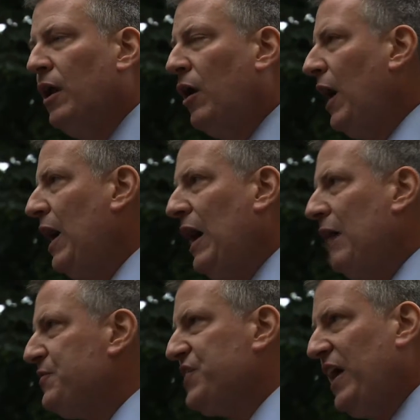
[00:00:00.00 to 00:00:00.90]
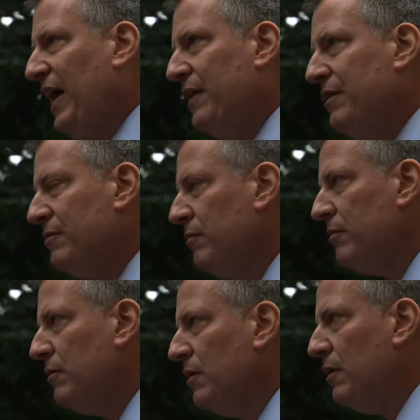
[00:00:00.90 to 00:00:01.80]
You know, I've said,
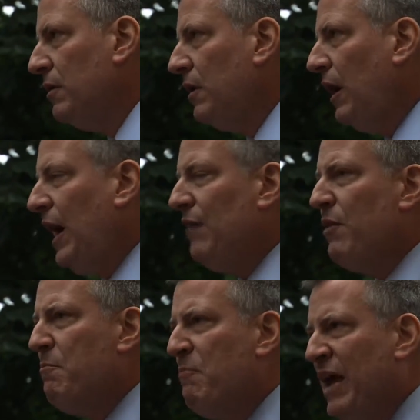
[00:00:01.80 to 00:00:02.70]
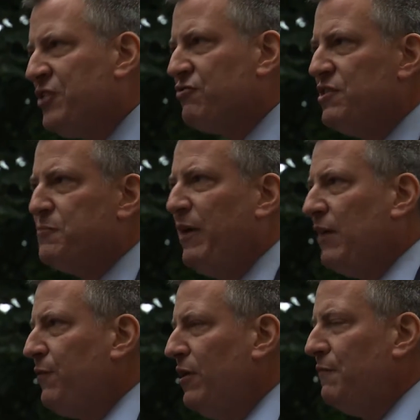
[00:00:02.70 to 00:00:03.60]
I have immense
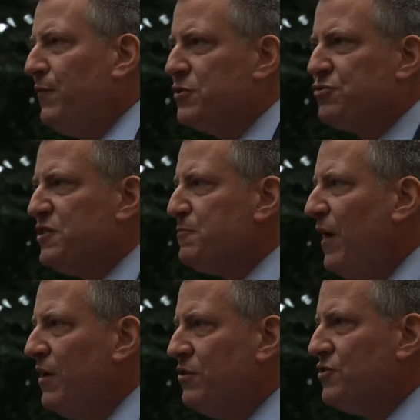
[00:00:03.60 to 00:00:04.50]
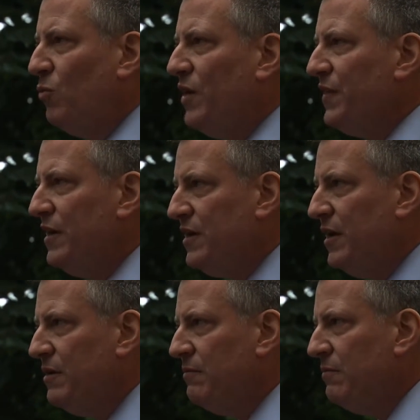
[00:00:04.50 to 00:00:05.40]
respect for our first responders and what they
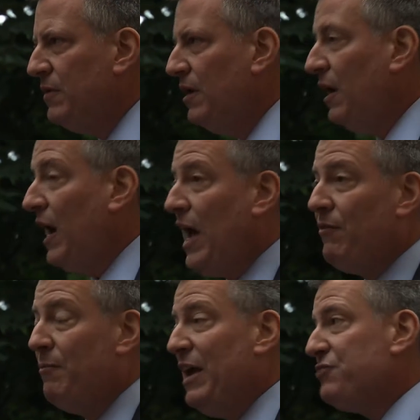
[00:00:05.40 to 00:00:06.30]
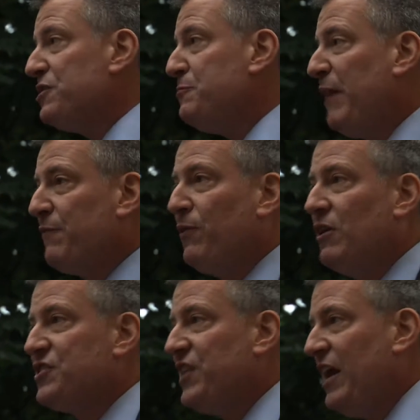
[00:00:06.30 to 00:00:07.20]
did. I have immense
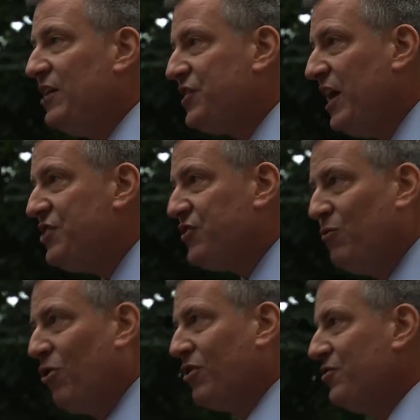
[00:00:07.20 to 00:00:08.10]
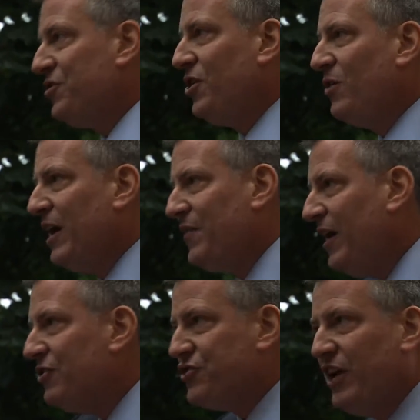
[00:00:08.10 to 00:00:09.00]
respect for our sanitation workers that don't
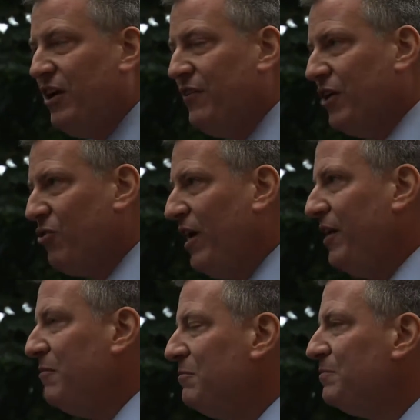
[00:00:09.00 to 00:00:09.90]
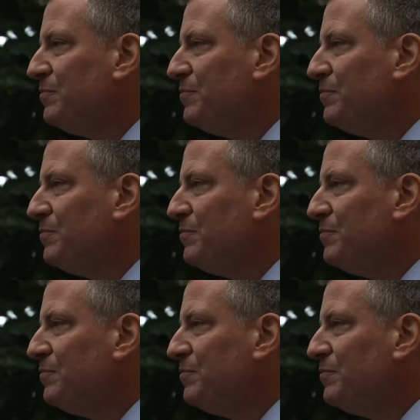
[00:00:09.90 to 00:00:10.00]
get their share of the credit.